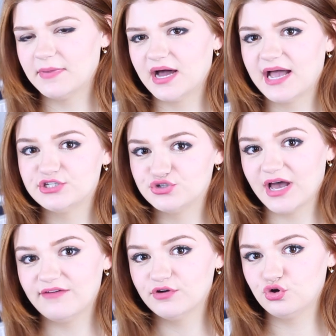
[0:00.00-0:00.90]
but I do
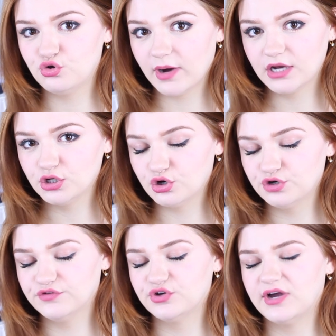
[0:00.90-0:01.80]
have a coupon
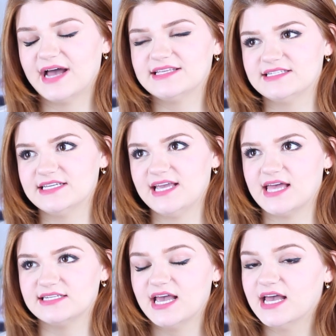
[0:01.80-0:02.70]
code for you guys to
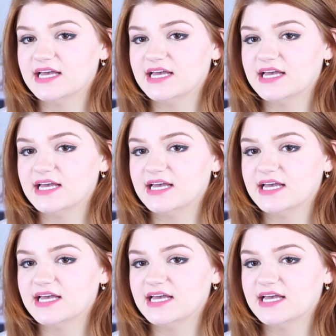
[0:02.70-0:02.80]
get